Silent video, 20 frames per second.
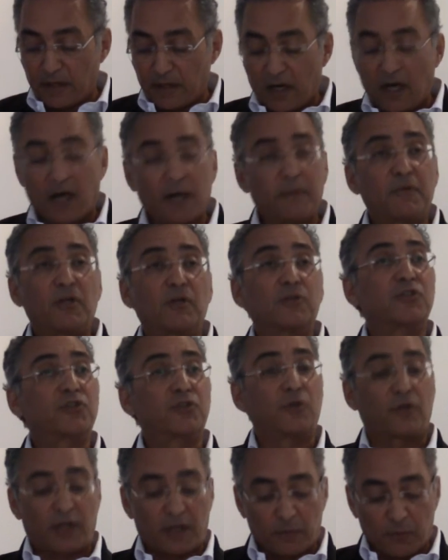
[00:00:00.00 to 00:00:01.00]
I am not
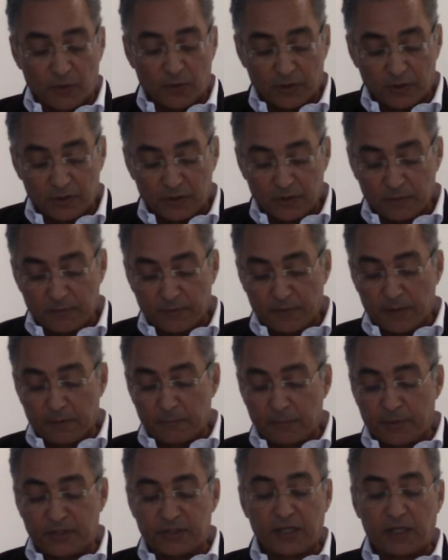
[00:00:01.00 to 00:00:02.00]
sure I would,
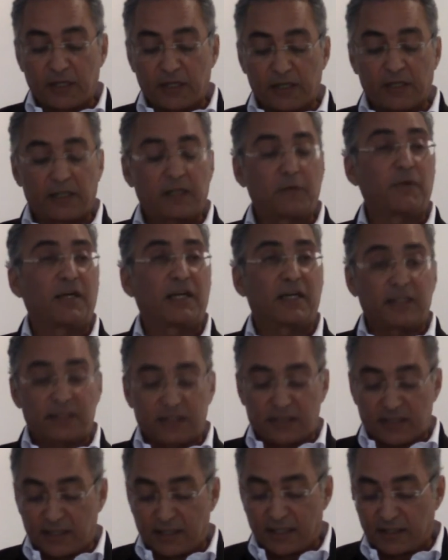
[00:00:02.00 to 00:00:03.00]
particularly when I
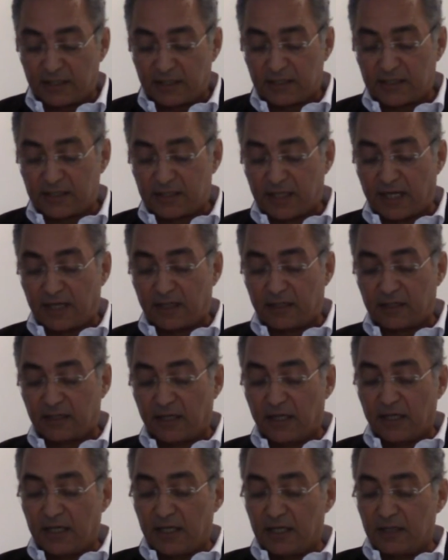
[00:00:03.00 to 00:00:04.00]
see that the state
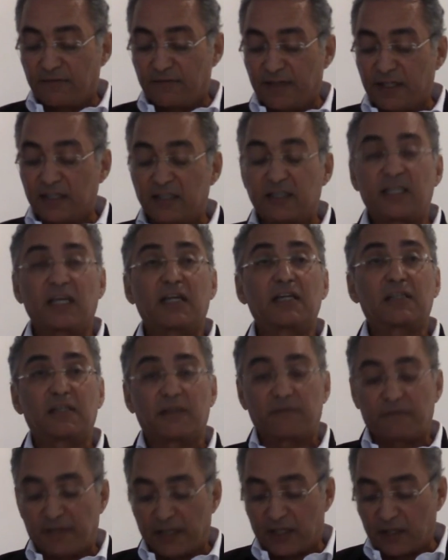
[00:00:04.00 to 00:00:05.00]
is
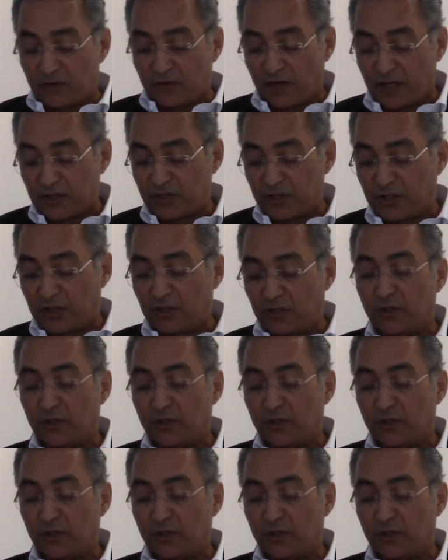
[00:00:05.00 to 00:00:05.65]
vindictively crushing